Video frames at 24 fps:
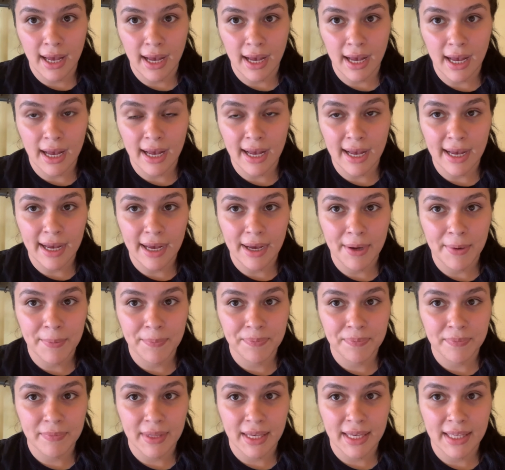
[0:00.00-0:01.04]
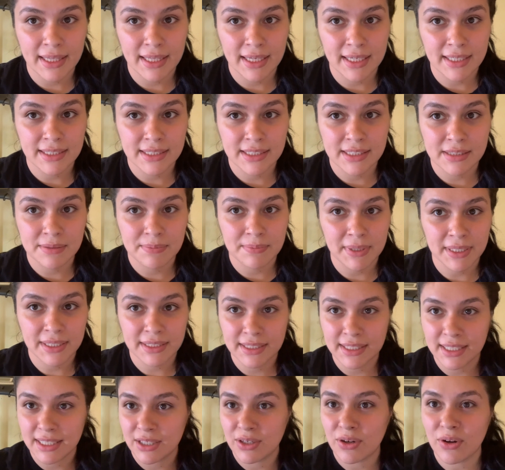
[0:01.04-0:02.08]
and then just
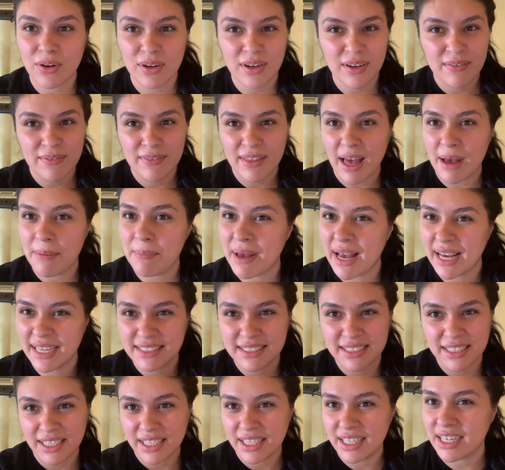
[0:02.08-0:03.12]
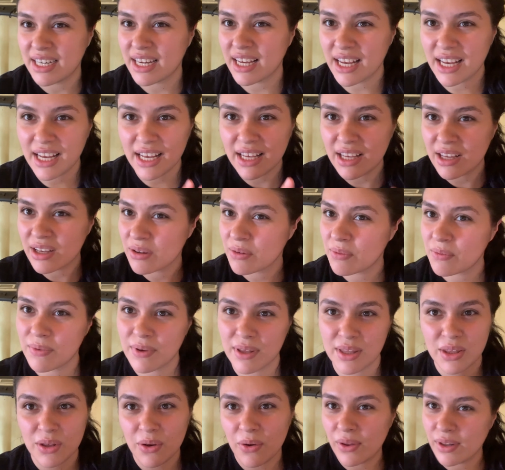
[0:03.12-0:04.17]
mixing all of that bacteria
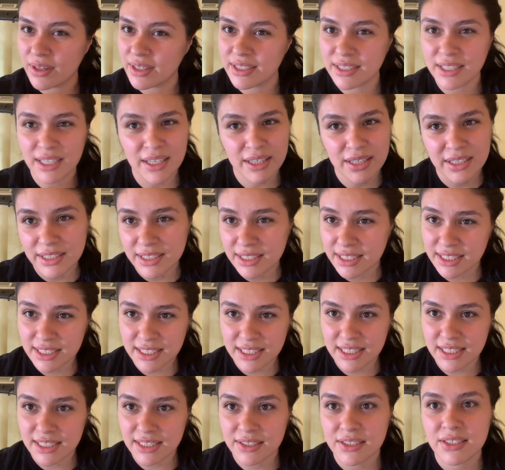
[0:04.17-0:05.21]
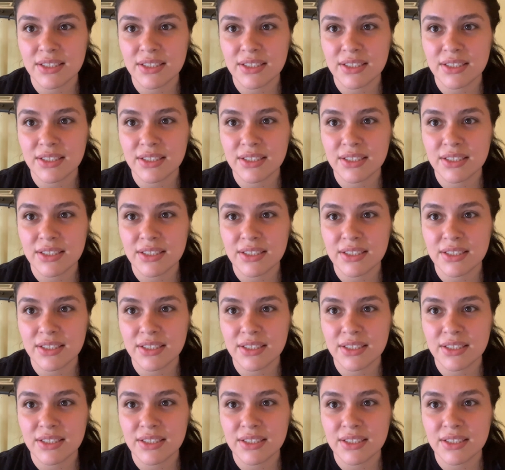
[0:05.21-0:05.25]
with all the other dishes.